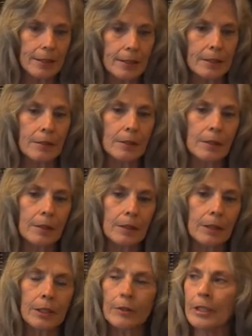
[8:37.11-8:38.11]
then
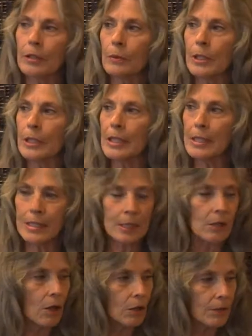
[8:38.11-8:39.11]
clearing and releasing
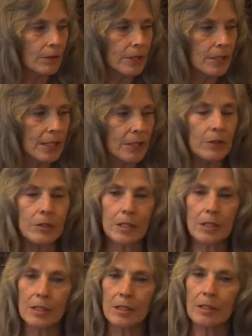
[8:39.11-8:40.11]
all of these
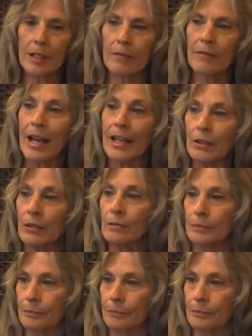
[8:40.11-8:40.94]
energies is like vital.